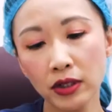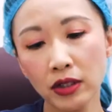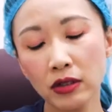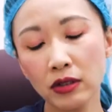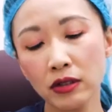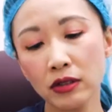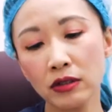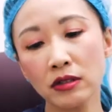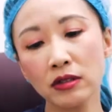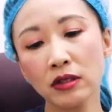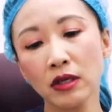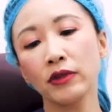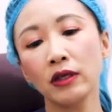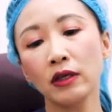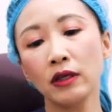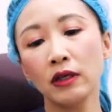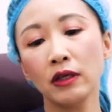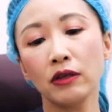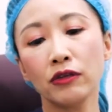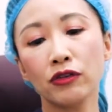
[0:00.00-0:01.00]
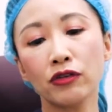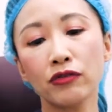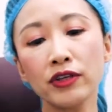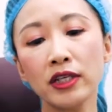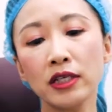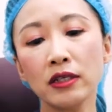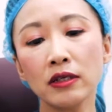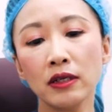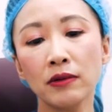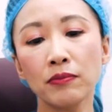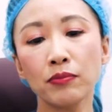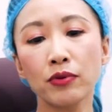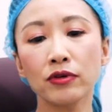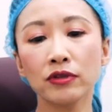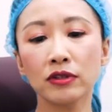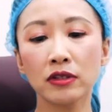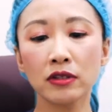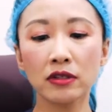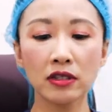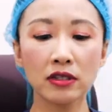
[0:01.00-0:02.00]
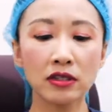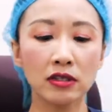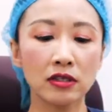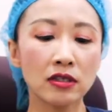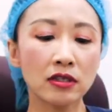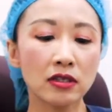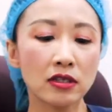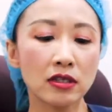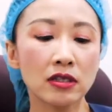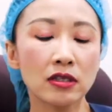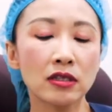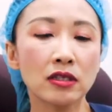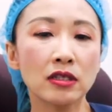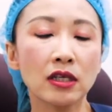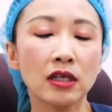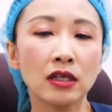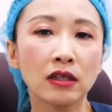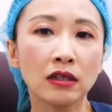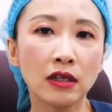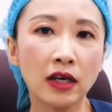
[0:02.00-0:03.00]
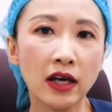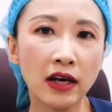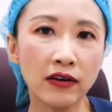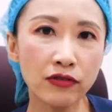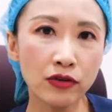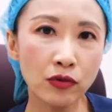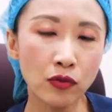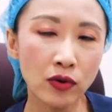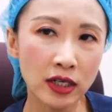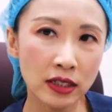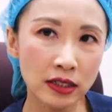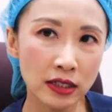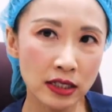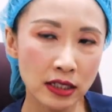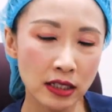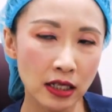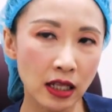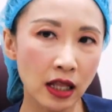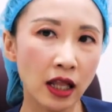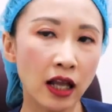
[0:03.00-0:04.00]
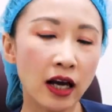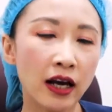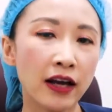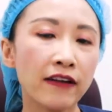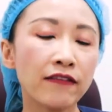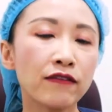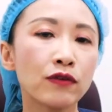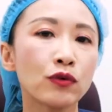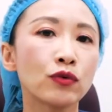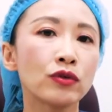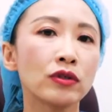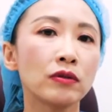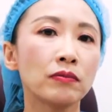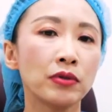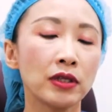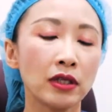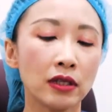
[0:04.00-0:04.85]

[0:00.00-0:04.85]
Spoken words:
because the three important distances in everyone's life would